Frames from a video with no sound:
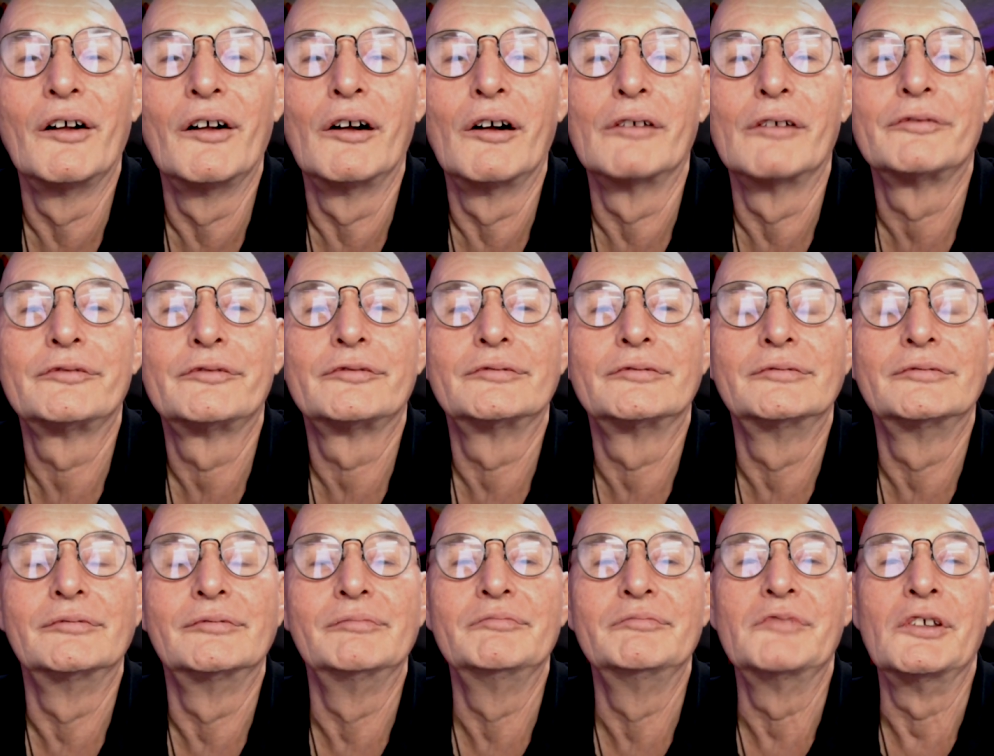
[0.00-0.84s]

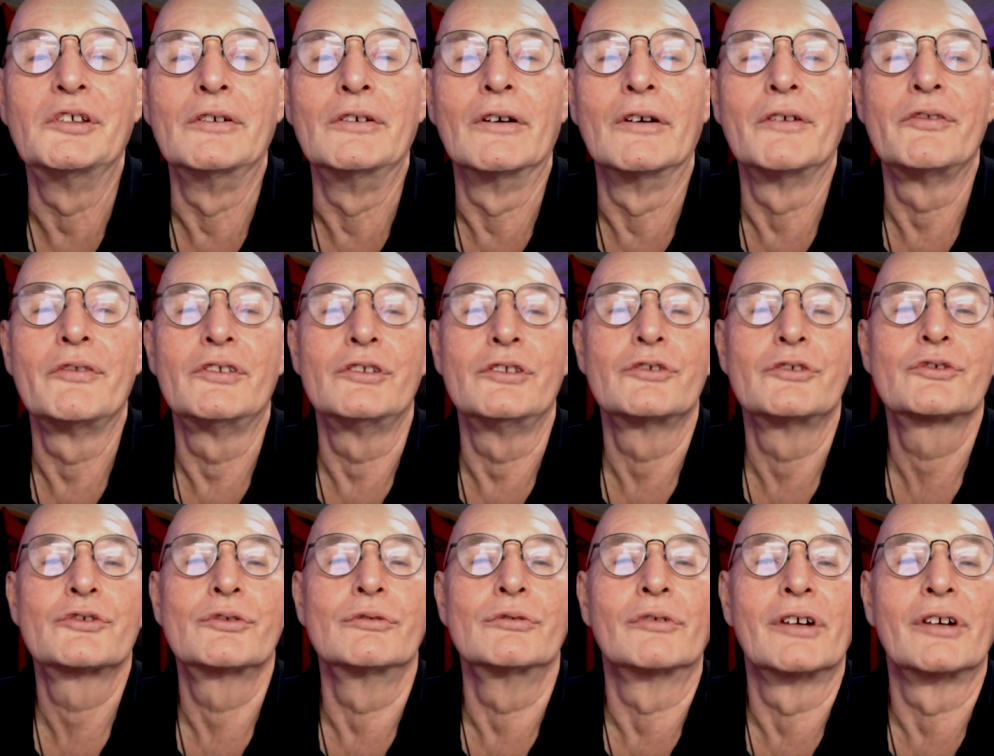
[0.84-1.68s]
of you know the
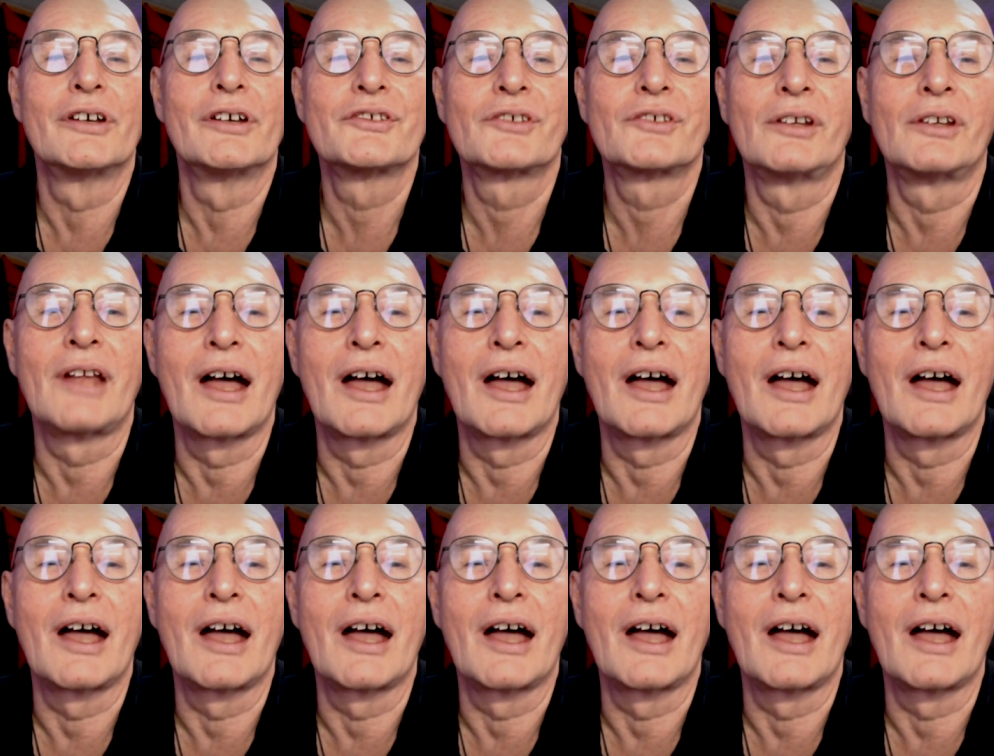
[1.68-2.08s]
suras and